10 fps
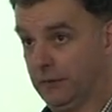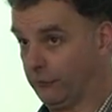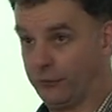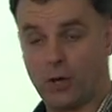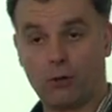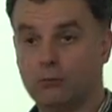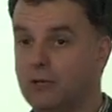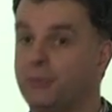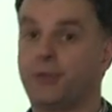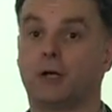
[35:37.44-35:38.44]
That's the
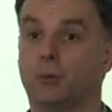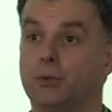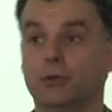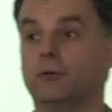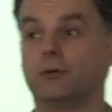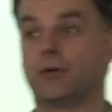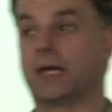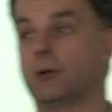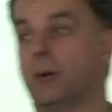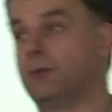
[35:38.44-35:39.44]
only thing I want you to
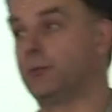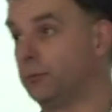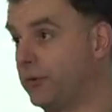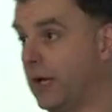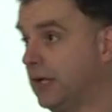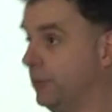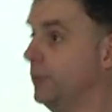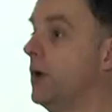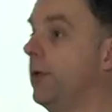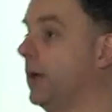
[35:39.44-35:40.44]
take away from today, if
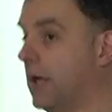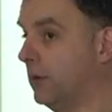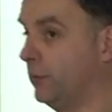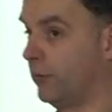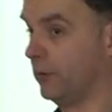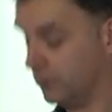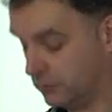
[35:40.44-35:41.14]
nothing else.